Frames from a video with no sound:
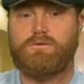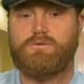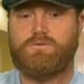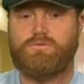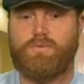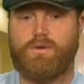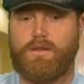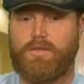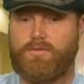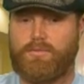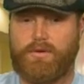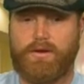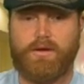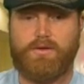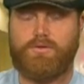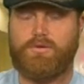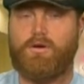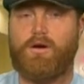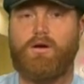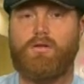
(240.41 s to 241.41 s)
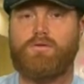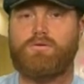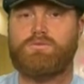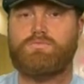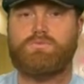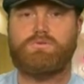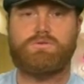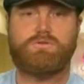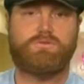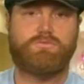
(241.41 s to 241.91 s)
$2,300,
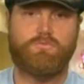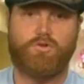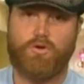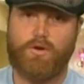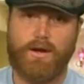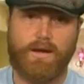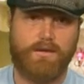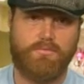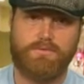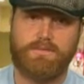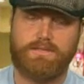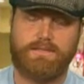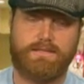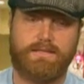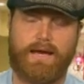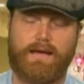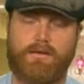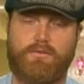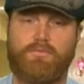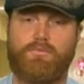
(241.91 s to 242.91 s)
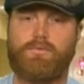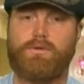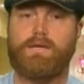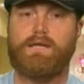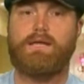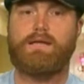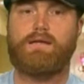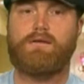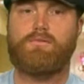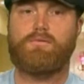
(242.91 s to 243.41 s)
which is great. It was exactly what we
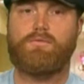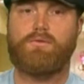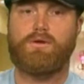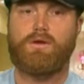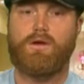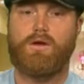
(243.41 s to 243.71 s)
needed.